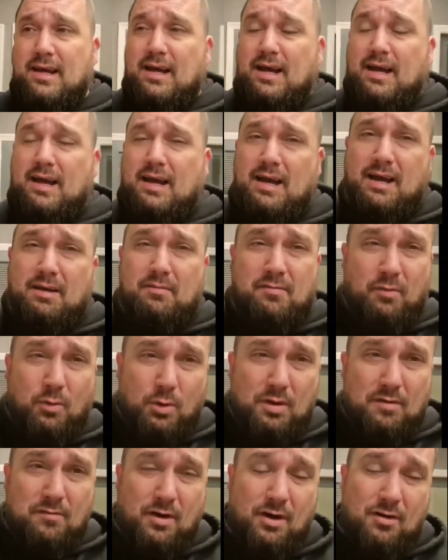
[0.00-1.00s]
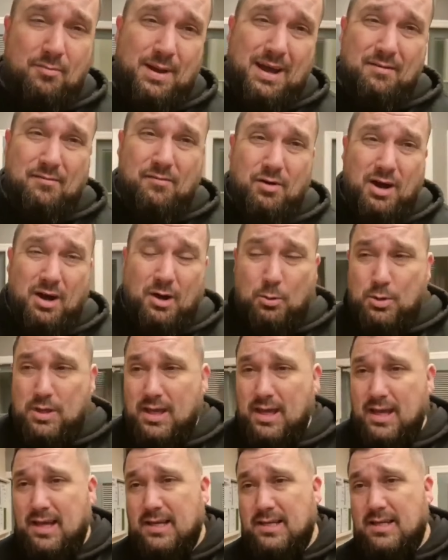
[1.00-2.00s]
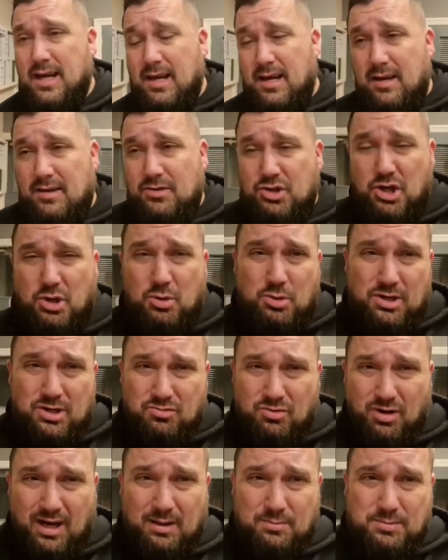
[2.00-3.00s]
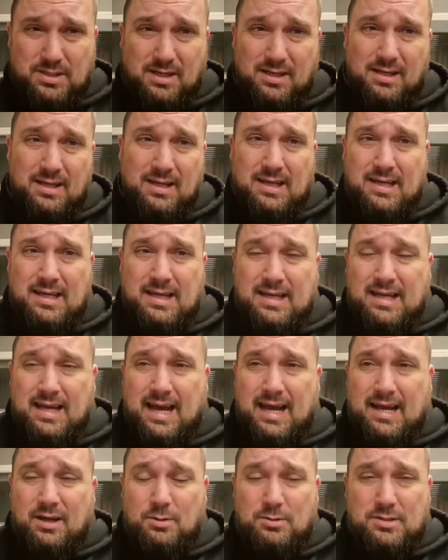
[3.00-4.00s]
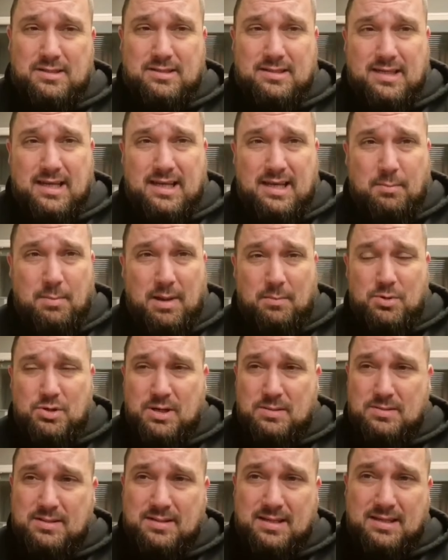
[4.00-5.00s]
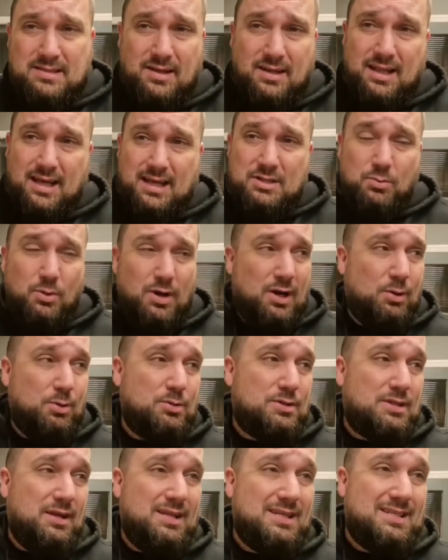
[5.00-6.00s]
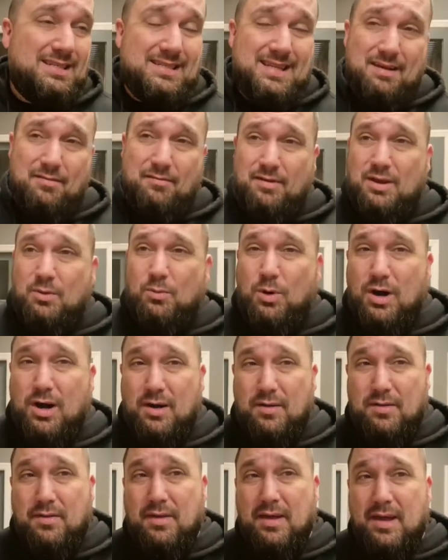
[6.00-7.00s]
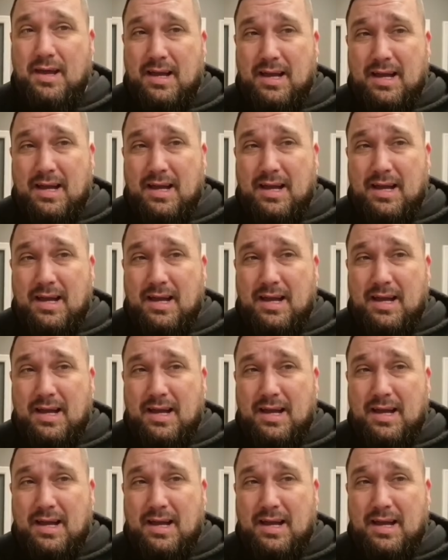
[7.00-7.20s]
and £45 for a whole year. Juniors right up to adults and senior memberships and things like that as well. So this is definitely worth